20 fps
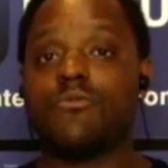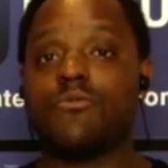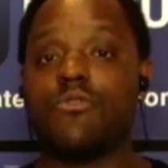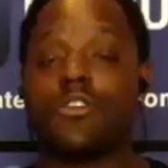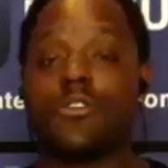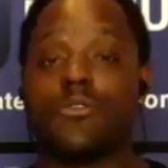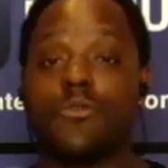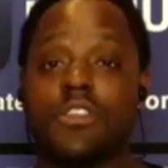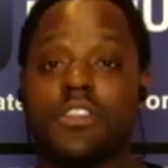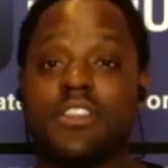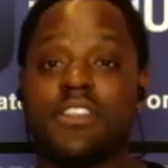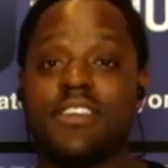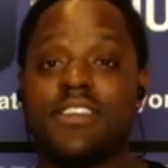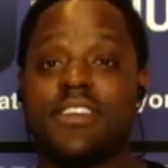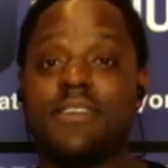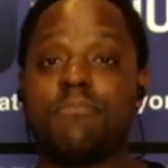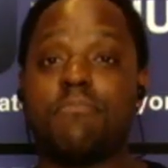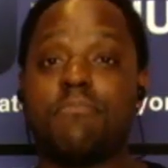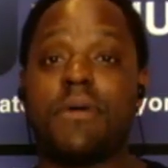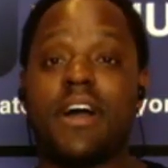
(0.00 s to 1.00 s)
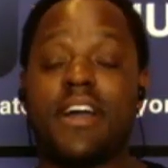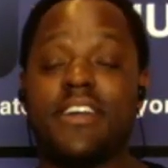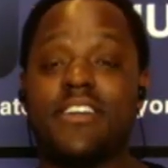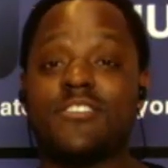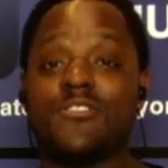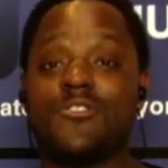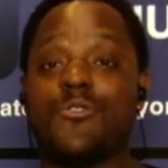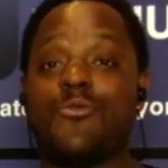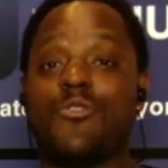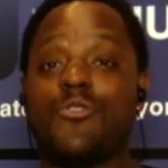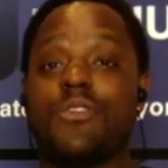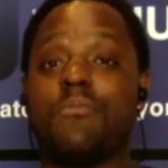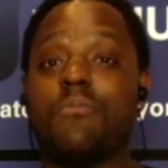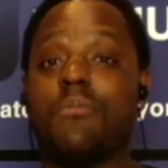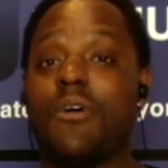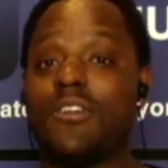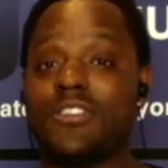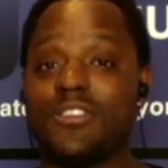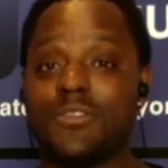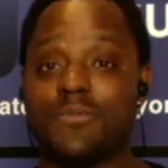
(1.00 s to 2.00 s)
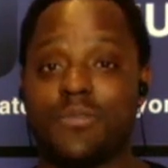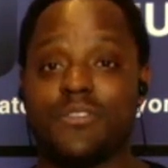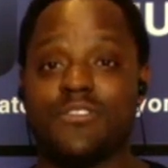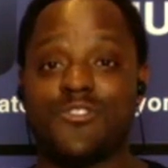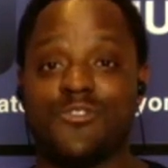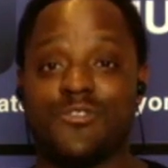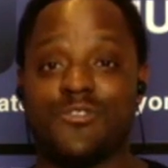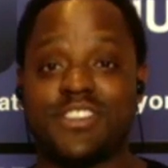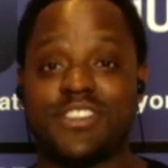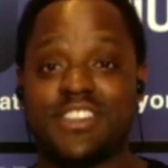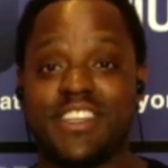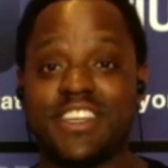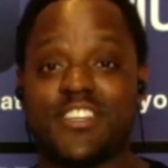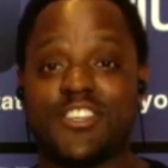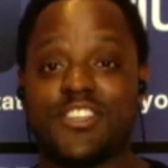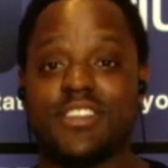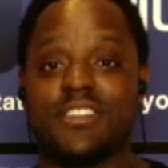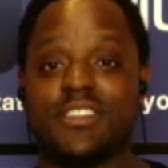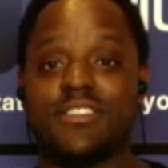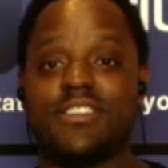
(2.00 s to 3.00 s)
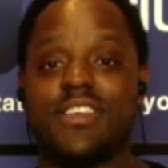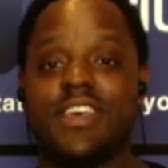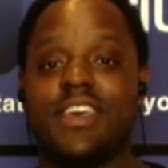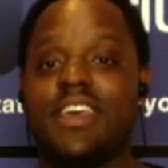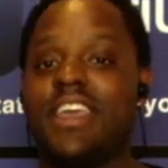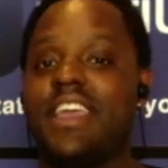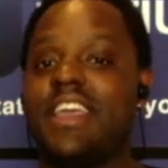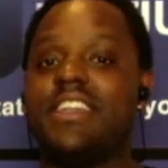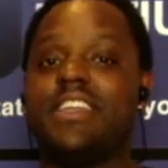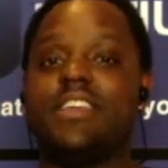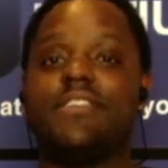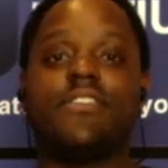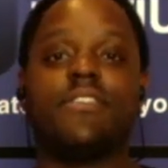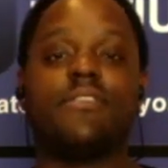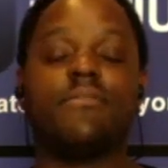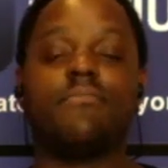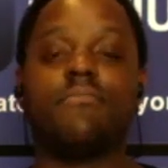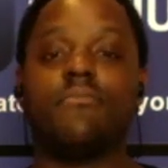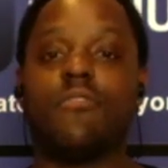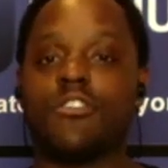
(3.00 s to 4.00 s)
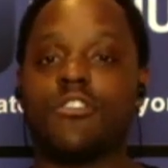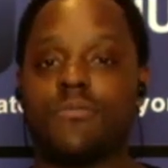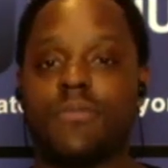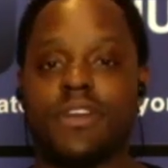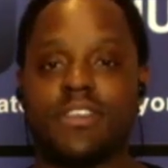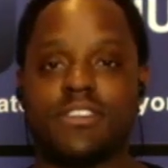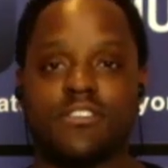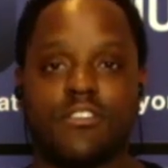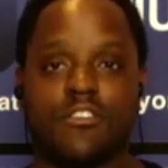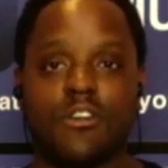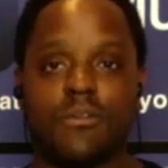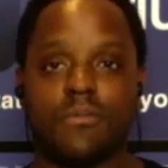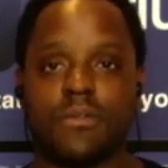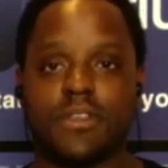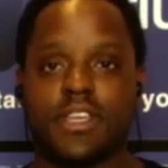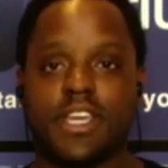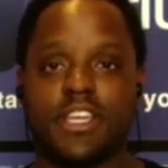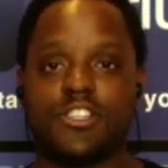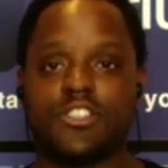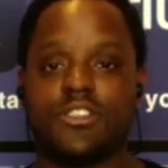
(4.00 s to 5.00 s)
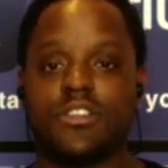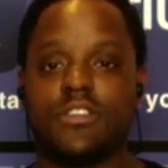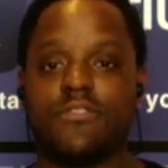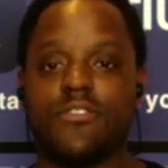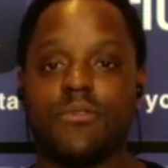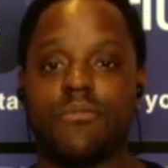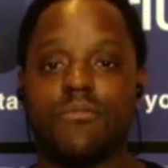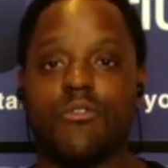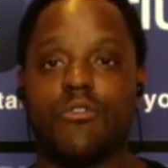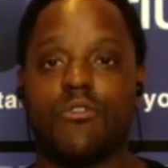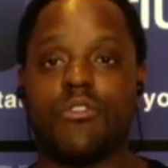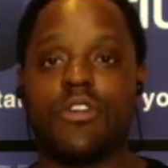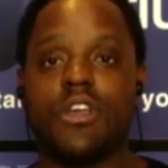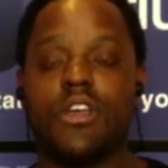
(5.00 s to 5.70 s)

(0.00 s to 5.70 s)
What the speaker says: work with buyers who are in multiple jurisdictions, it even multiplies the complication even more.